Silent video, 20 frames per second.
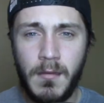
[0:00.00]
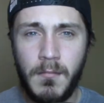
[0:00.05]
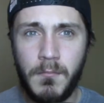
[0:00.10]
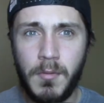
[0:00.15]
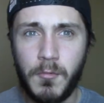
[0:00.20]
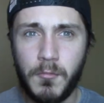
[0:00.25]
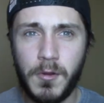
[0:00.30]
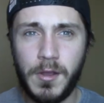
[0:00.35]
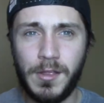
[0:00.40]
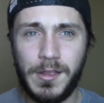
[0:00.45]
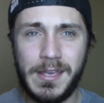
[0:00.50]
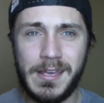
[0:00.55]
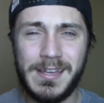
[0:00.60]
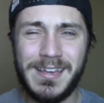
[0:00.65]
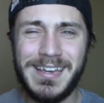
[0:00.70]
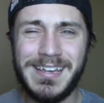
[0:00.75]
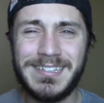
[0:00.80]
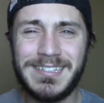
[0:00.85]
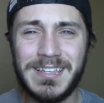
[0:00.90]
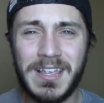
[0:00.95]
But really,
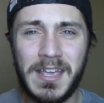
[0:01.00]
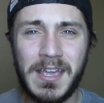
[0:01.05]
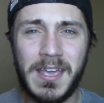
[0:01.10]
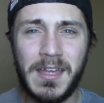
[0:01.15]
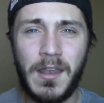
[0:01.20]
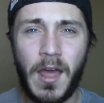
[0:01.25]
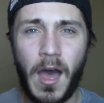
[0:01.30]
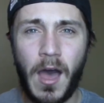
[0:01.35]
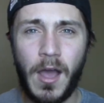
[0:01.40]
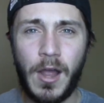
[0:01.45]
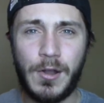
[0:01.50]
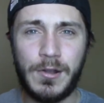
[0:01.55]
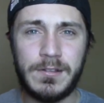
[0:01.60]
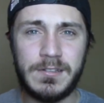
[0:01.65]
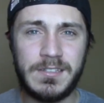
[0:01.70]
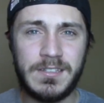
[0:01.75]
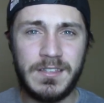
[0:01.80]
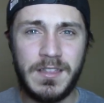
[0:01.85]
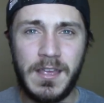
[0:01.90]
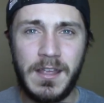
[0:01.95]
it's like an
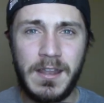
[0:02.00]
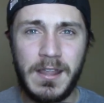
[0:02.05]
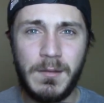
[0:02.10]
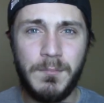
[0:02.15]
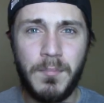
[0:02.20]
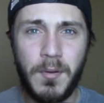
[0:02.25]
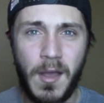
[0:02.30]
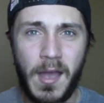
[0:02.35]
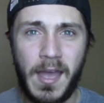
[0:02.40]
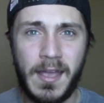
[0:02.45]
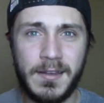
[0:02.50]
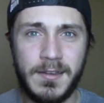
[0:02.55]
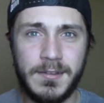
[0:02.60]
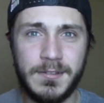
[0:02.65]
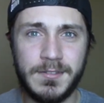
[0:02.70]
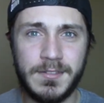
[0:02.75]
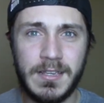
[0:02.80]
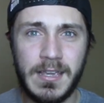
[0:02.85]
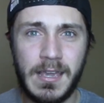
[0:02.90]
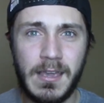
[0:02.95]
artist. They need
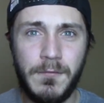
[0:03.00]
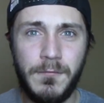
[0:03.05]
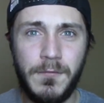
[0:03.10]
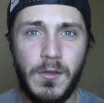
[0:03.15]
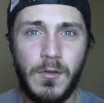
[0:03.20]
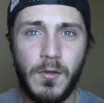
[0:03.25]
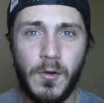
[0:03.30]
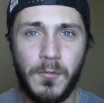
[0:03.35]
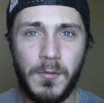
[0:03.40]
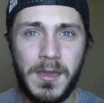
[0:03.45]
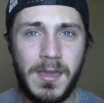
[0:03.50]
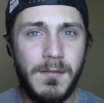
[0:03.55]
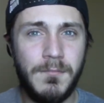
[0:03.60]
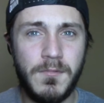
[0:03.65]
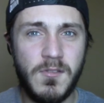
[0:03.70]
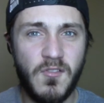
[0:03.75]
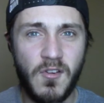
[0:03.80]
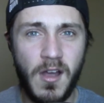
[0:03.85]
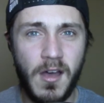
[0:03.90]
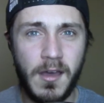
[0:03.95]
practice. Like, if you don't keep
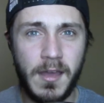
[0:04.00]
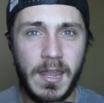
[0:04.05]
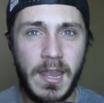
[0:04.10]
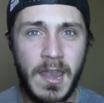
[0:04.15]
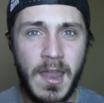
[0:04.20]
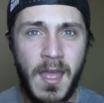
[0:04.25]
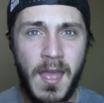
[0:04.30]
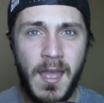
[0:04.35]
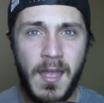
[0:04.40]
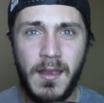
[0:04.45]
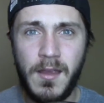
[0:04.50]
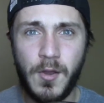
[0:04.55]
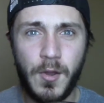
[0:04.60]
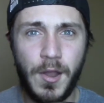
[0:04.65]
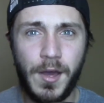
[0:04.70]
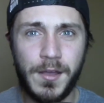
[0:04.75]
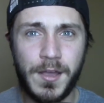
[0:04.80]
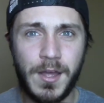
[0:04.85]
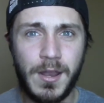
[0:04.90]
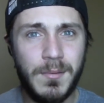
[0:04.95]
drawing, you're
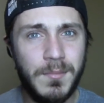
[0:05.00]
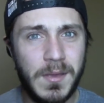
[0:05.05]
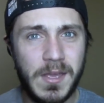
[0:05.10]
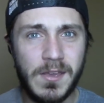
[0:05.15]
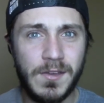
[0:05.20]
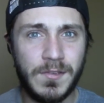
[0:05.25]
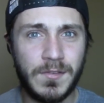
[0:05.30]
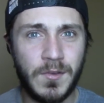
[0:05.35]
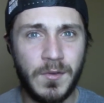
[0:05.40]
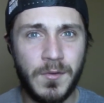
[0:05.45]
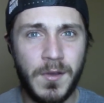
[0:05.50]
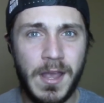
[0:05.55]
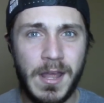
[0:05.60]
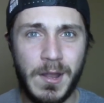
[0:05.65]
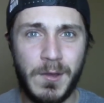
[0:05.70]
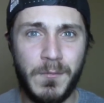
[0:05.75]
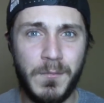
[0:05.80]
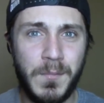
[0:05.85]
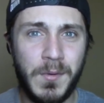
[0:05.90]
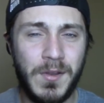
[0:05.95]
not going to be as
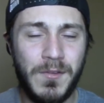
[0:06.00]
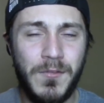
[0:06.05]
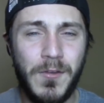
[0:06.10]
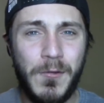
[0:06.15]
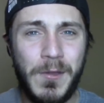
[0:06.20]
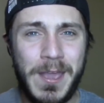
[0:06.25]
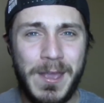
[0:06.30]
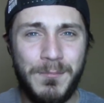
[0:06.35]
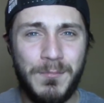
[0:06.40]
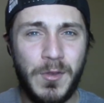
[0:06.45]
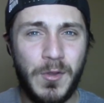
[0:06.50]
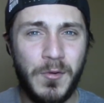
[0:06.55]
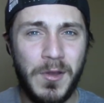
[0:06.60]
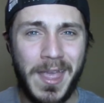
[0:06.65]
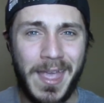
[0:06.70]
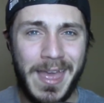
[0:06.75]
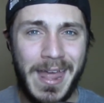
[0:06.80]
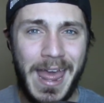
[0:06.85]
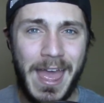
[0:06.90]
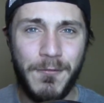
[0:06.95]
creative. But if you keep
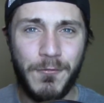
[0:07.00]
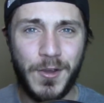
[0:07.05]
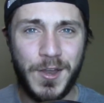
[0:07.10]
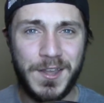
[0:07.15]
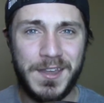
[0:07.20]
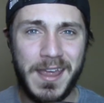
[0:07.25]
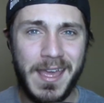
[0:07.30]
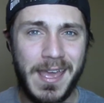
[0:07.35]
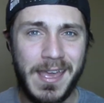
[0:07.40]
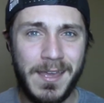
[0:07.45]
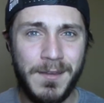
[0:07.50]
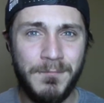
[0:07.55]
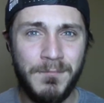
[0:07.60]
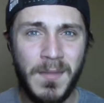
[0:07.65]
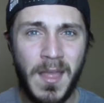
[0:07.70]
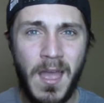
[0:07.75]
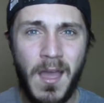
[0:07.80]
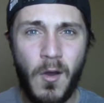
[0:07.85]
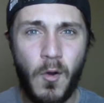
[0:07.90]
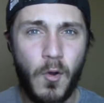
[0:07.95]
doing it every day
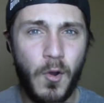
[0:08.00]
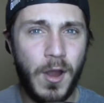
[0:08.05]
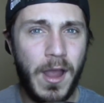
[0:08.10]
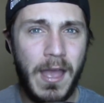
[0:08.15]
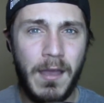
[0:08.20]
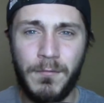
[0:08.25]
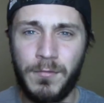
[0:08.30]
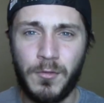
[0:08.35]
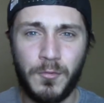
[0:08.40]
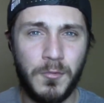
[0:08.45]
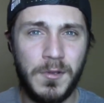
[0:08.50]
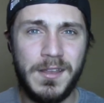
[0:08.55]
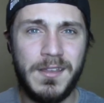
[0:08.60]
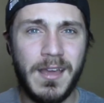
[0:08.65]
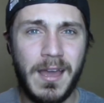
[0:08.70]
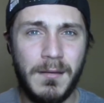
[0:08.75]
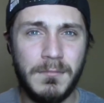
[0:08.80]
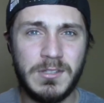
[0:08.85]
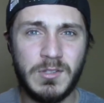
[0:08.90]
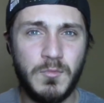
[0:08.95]
or three
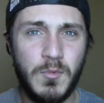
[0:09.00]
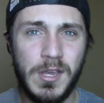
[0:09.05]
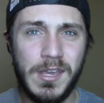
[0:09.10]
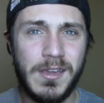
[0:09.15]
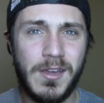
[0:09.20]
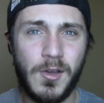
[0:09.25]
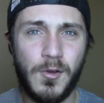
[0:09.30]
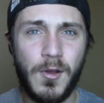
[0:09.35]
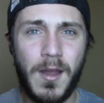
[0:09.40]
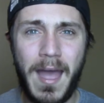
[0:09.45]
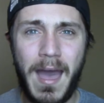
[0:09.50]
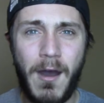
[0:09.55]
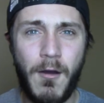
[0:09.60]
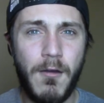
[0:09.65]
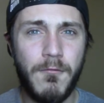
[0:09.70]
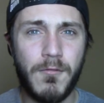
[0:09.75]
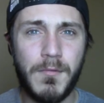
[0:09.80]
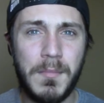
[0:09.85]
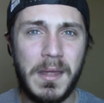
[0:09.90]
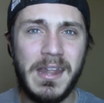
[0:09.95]
times a week or
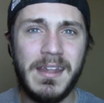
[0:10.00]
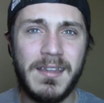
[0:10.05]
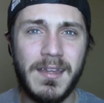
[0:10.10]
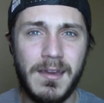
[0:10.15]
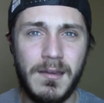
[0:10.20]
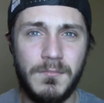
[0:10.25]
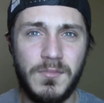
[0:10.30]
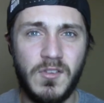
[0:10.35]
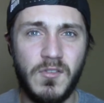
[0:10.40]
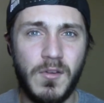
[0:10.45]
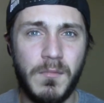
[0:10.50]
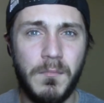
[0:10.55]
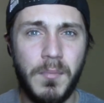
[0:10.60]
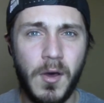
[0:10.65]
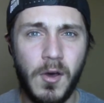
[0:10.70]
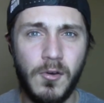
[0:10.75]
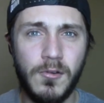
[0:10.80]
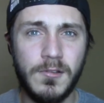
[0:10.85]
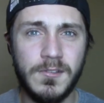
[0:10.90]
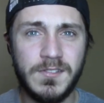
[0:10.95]
however many times you can
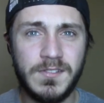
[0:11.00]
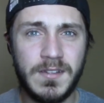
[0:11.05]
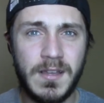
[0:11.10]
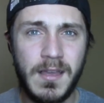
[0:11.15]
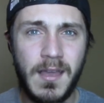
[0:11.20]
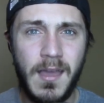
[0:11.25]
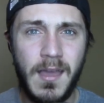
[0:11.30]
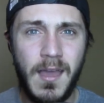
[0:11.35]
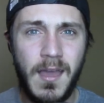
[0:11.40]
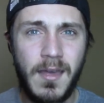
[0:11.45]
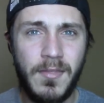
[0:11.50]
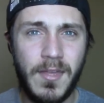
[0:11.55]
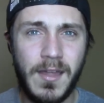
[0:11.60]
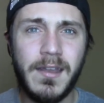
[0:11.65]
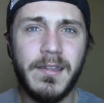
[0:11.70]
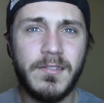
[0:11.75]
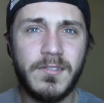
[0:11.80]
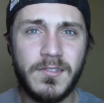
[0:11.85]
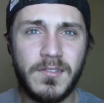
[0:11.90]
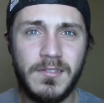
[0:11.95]
post, then
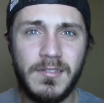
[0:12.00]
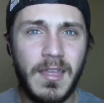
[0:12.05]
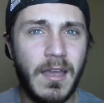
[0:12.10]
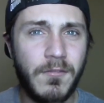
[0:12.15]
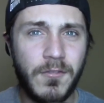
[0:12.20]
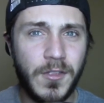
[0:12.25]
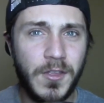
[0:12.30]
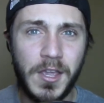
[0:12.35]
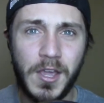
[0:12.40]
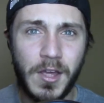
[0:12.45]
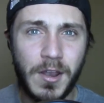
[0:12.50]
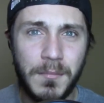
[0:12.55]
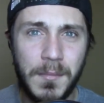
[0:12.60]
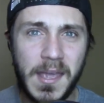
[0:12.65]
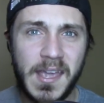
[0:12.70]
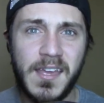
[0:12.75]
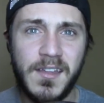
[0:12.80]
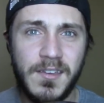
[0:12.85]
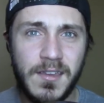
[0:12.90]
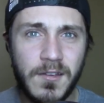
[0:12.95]
it's definitely going to
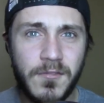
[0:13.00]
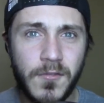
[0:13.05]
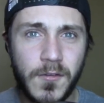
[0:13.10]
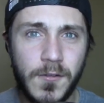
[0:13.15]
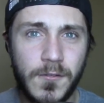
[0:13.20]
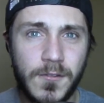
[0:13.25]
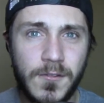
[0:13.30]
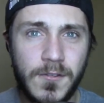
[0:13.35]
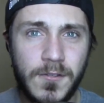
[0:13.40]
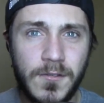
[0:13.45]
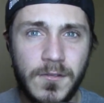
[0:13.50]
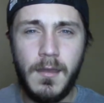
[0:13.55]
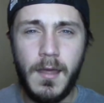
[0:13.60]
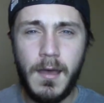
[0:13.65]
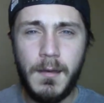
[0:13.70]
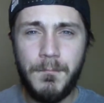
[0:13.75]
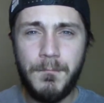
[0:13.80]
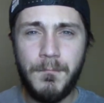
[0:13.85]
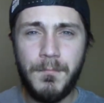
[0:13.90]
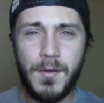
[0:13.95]
make a difference.
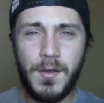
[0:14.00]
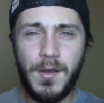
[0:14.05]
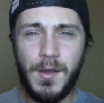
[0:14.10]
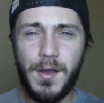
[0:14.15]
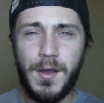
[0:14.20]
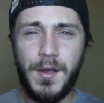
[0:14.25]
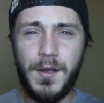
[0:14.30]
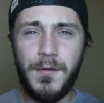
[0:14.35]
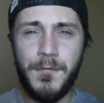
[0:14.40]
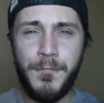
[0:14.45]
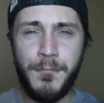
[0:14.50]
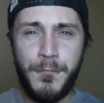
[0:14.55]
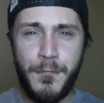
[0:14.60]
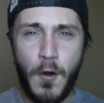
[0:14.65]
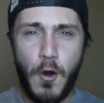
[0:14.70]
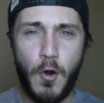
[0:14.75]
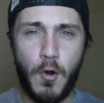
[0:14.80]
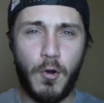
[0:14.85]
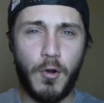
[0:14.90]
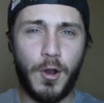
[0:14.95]
Number
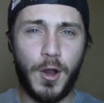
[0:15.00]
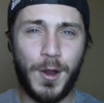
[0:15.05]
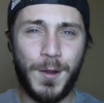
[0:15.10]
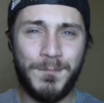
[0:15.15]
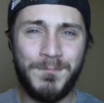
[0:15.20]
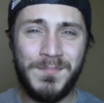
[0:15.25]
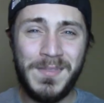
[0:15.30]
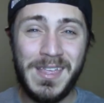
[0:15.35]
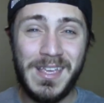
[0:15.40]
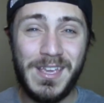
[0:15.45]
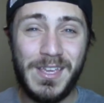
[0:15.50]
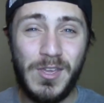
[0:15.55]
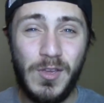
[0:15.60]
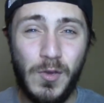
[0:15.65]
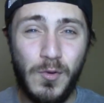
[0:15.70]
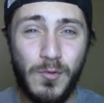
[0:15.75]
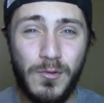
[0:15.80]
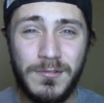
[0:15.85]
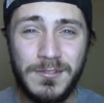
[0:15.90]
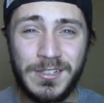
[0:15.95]
four,
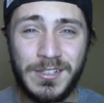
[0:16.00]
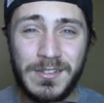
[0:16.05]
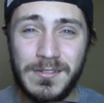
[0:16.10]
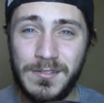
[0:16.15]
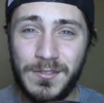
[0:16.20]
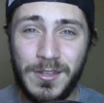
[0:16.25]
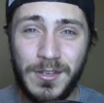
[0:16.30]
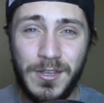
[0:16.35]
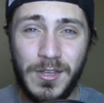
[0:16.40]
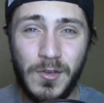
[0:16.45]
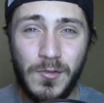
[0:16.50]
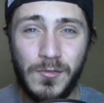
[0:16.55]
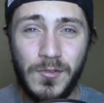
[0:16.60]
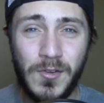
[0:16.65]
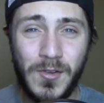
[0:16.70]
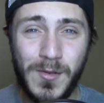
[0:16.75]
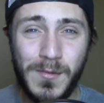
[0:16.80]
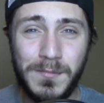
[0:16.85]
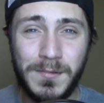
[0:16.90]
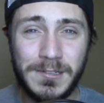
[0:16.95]
use the
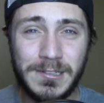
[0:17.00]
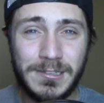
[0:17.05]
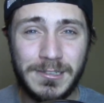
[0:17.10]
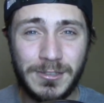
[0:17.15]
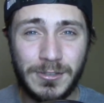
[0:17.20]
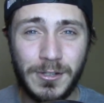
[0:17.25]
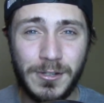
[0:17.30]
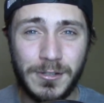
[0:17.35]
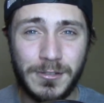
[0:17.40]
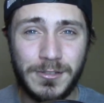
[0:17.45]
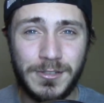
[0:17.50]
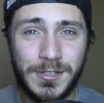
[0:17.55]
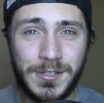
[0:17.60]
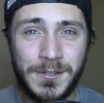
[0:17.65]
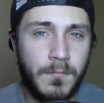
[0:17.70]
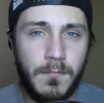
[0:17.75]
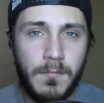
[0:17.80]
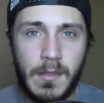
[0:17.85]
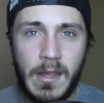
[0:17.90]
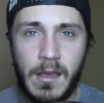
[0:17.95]
YouTube search.
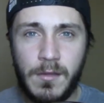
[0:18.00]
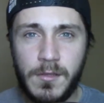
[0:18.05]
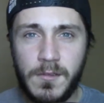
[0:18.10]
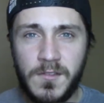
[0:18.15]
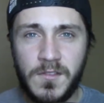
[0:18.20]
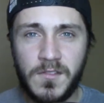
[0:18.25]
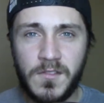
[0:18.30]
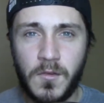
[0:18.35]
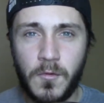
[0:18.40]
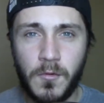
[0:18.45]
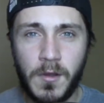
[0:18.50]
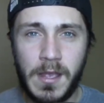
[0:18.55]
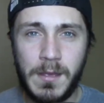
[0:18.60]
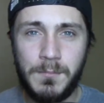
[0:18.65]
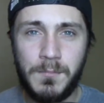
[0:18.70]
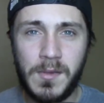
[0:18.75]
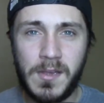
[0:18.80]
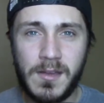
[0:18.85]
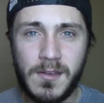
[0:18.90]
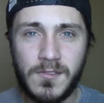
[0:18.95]
Now, this is
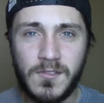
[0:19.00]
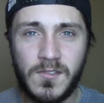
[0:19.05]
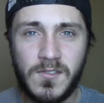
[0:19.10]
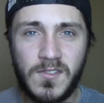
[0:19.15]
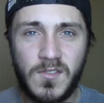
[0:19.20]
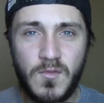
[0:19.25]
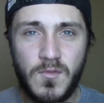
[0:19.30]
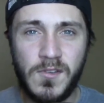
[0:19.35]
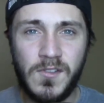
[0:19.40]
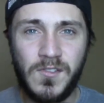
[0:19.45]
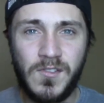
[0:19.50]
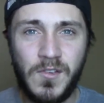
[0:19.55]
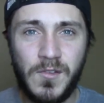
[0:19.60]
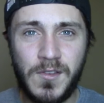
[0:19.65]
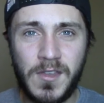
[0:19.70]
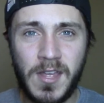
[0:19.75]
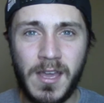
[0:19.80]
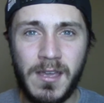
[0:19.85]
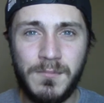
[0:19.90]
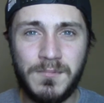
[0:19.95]
great because as soon as you
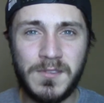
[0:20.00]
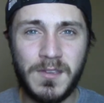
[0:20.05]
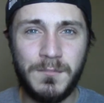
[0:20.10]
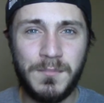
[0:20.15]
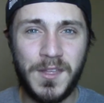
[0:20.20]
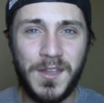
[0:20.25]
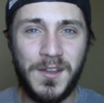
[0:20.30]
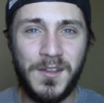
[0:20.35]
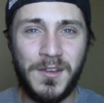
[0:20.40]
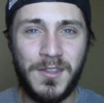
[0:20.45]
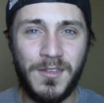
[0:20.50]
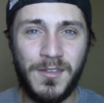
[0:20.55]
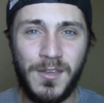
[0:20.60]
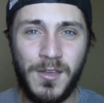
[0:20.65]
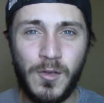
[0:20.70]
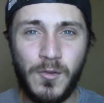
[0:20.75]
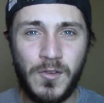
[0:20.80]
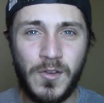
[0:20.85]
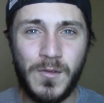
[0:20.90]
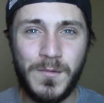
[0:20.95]
type something into the
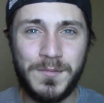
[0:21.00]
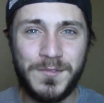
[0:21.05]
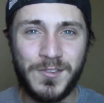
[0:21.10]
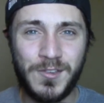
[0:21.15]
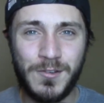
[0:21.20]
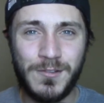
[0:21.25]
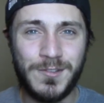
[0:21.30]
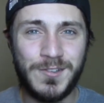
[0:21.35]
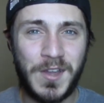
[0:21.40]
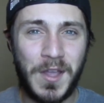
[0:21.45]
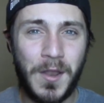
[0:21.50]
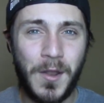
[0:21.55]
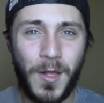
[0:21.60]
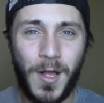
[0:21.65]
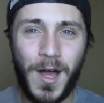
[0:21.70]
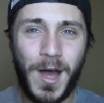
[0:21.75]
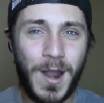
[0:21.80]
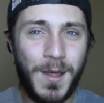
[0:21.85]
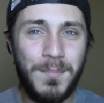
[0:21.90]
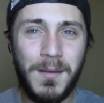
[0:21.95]
YouTube search, it'll
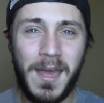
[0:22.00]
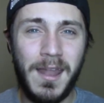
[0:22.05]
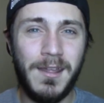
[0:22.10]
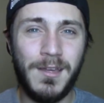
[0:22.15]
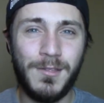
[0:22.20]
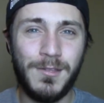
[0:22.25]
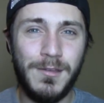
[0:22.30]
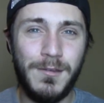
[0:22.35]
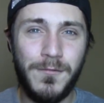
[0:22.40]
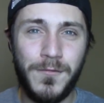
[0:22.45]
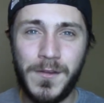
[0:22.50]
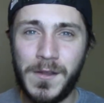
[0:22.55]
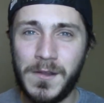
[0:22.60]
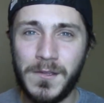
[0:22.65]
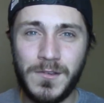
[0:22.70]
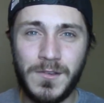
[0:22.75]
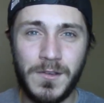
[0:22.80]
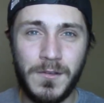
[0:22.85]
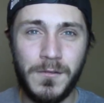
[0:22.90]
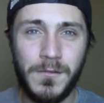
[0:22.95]
automatically
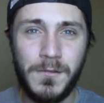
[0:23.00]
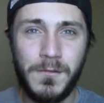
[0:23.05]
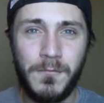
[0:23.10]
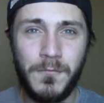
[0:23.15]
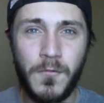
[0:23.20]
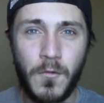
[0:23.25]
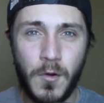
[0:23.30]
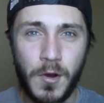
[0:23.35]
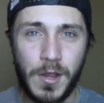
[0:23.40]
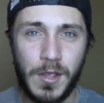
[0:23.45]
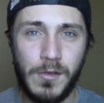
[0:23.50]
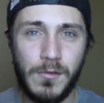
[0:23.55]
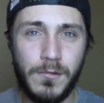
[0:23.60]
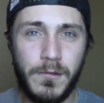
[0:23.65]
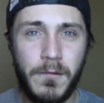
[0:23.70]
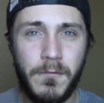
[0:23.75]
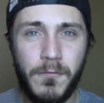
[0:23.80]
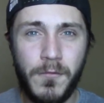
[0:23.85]
finish it for you.